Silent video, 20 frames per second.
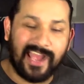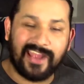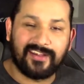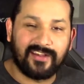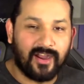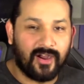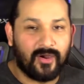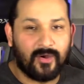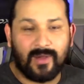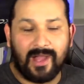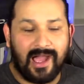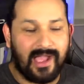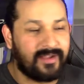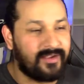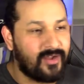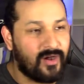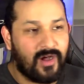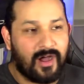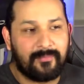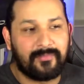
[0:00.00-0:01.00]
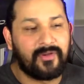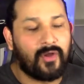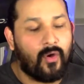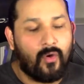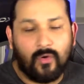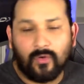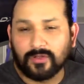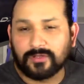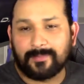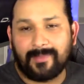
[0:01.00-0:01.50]
I know, I know. I'm an
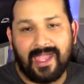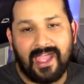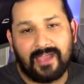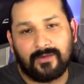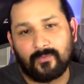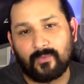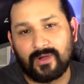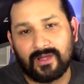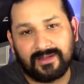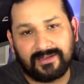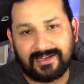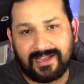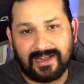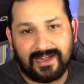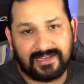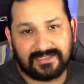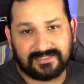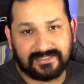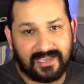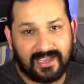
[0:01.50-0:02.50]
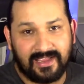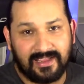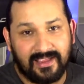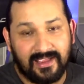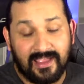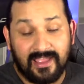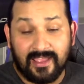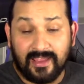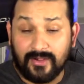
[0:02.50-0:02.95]
old man. What can I say?